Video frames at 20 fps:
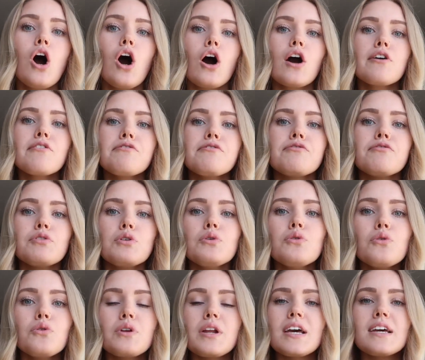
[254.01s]
Our
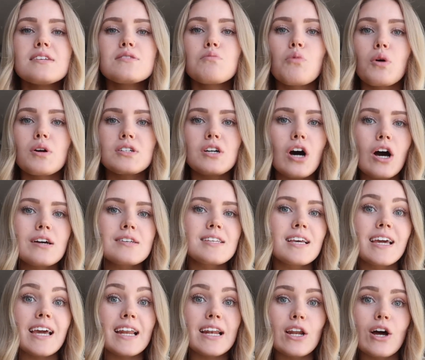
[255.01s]
food is more
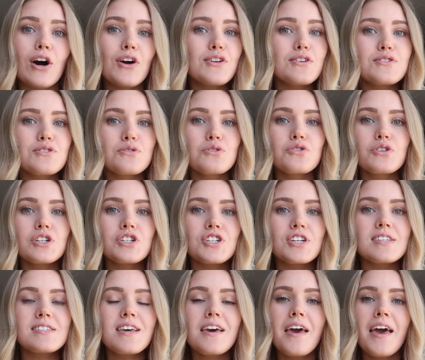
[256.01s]
toxic and not as
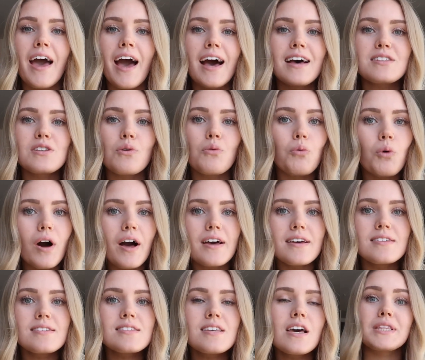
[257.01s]
nutritious as it
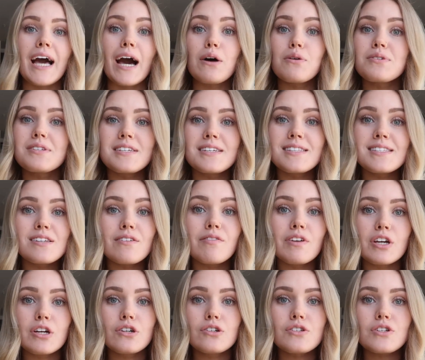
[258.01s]
was thousands of
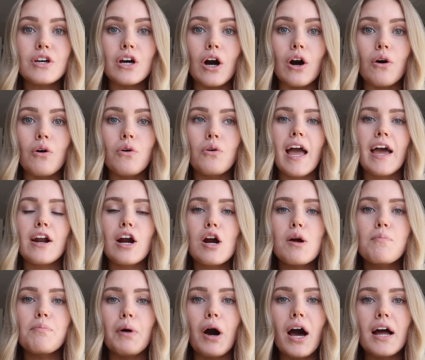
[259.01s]
years ago. And
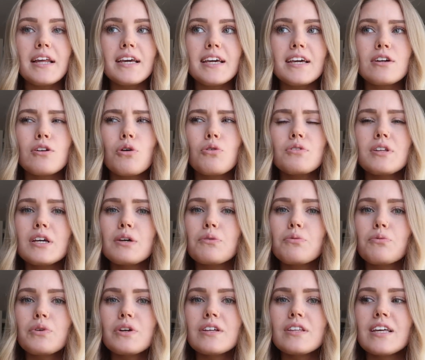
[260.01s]
our body can only
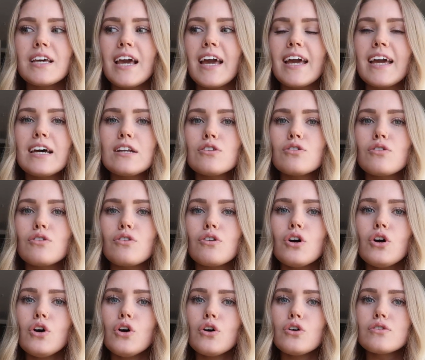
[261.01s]
really
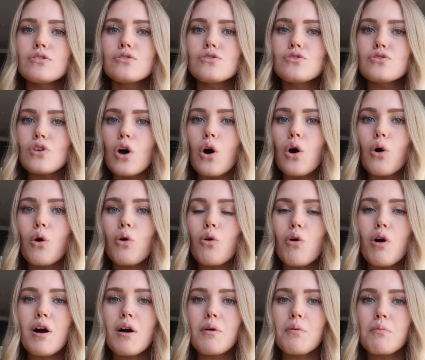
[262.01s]
handle
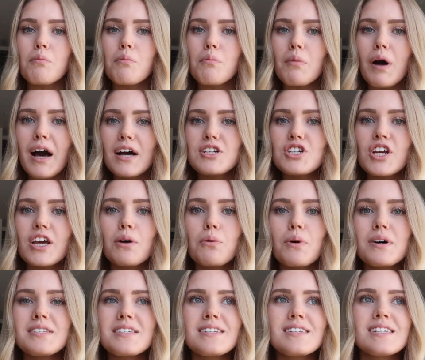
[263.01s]
so much. It
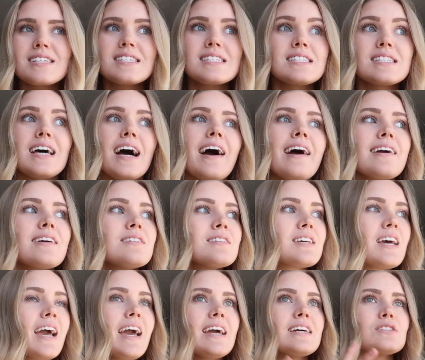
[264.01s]
wasn't designed
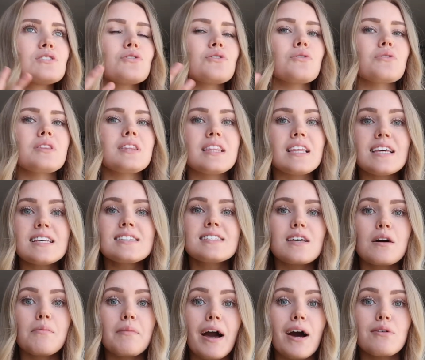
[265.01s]
to handle this
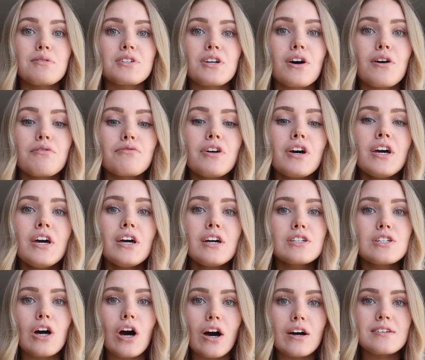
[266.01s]
amount of
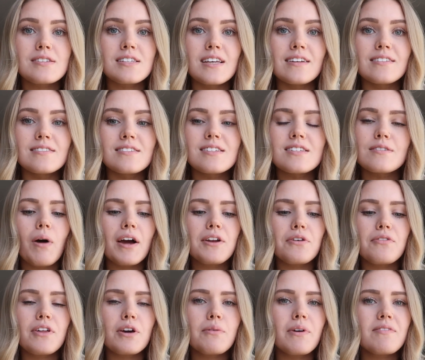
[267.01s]
toxins. Why do
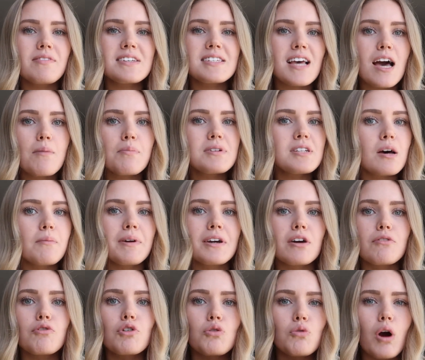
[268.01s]
you think we have this epidemic
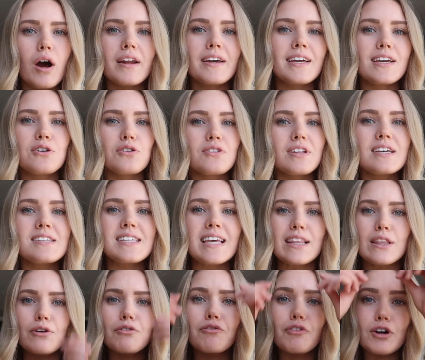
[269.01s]
of chronic illness
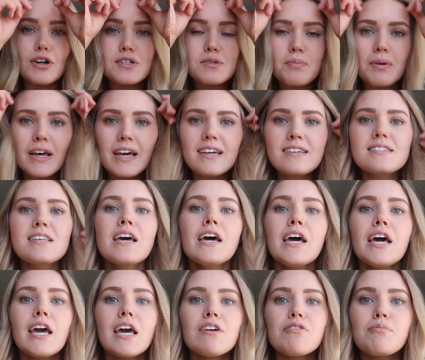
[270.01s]
in the first place?
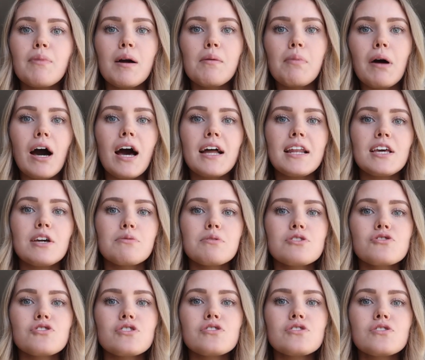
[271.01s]
If my body
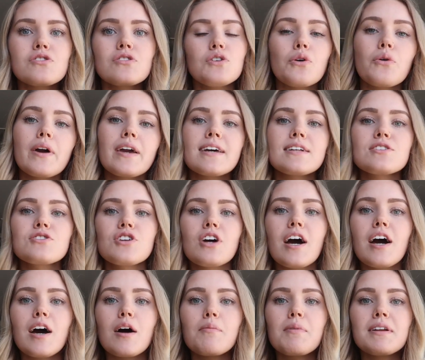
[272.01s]
was just doing its
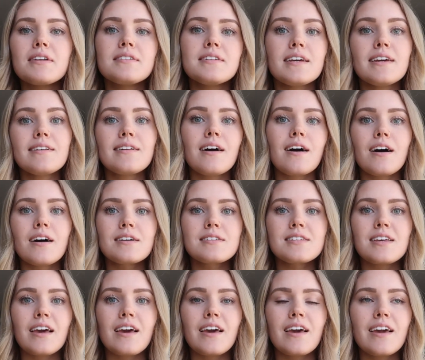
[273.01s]
job and
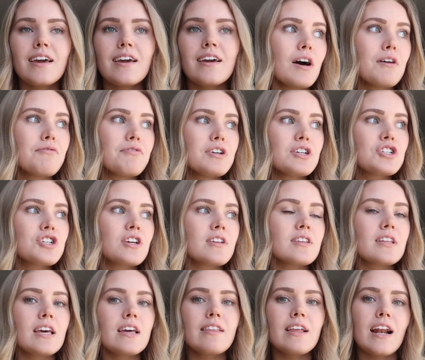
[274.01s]
detoxing
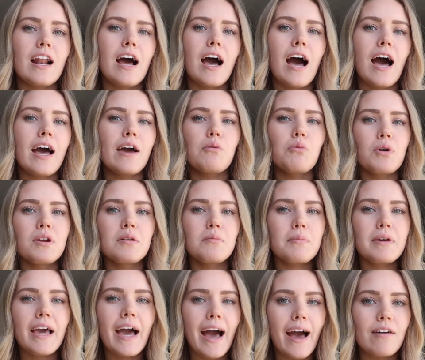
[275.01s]
efficiently, then I wouldn't
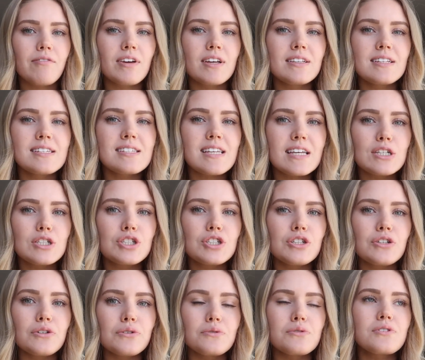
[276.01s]
be having these
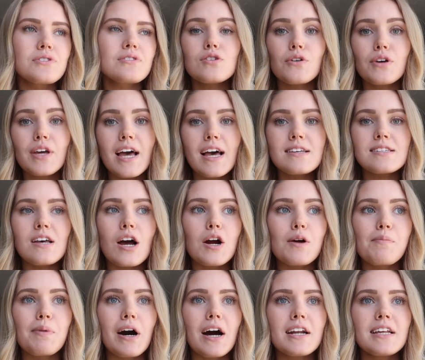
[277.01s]
issues. So yes, our
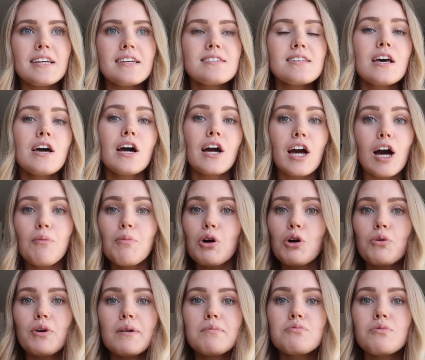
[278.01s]
bodies come
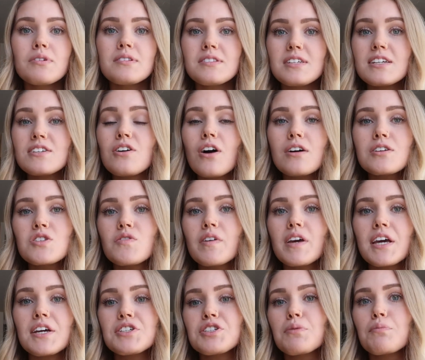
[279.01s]
equipped with
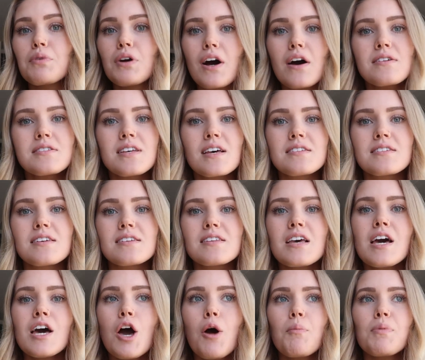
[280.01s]
detoxification processes,
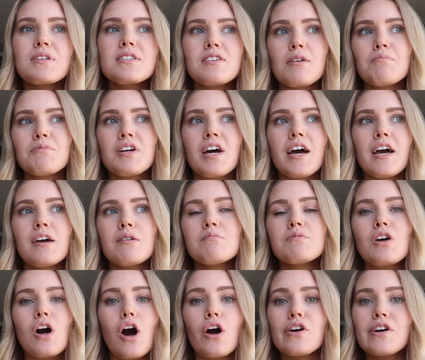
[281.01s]
but sometimes
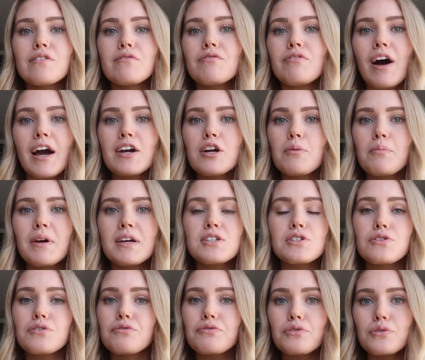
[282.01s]
our
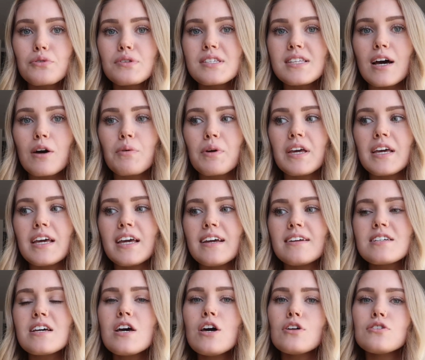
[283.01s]
environment, the foods that we
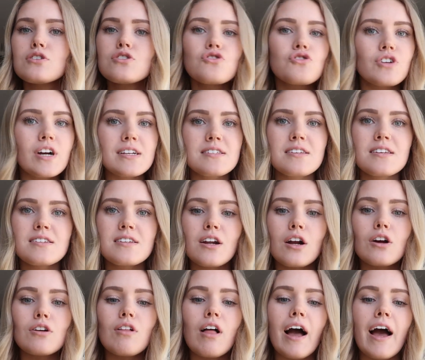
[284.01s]
eat, the stresses in
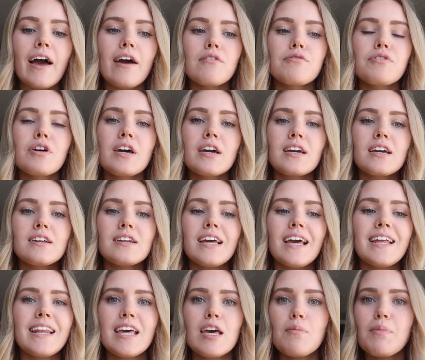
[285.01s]
our life can
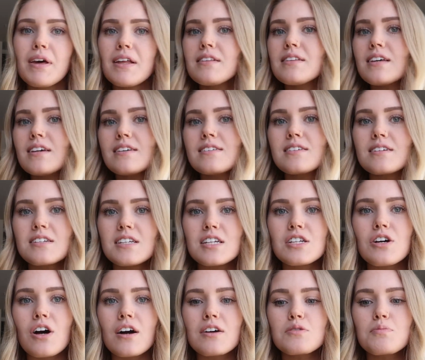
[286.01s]
inhibit these
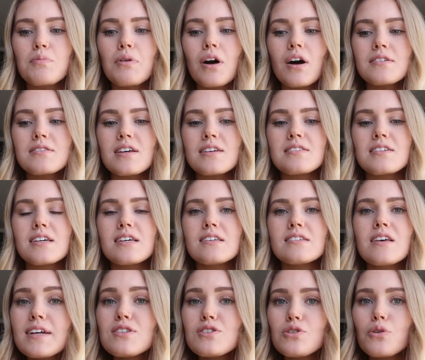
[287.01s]
detox
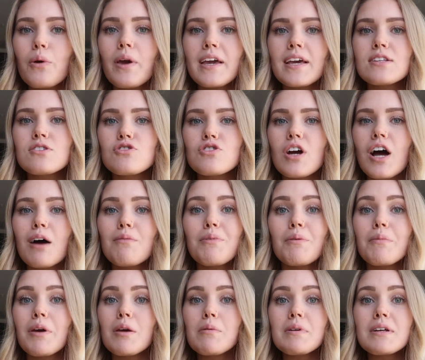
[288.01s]
processes. It's doing its job,
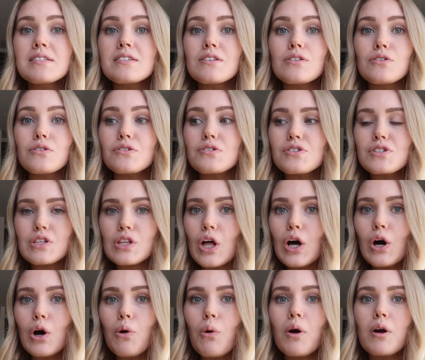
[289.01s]
but maybe it's a little
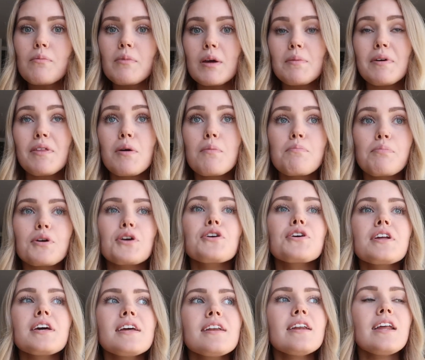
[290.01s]
slow, or maybe the
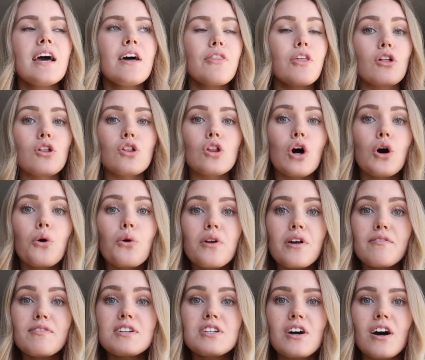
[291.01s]
burden, the load
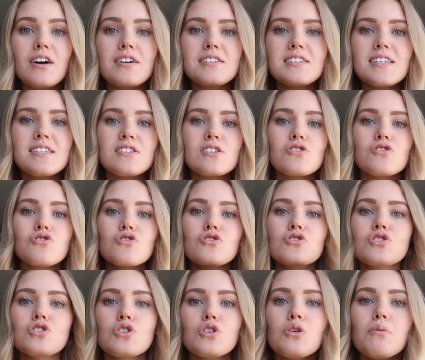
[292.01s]
of the toxins is
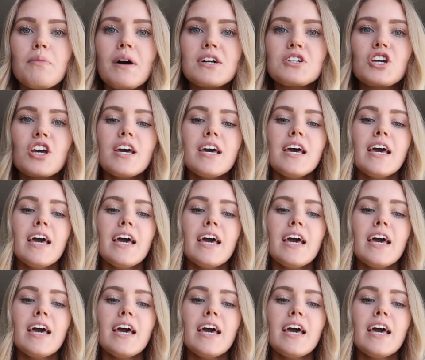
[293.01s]
just too much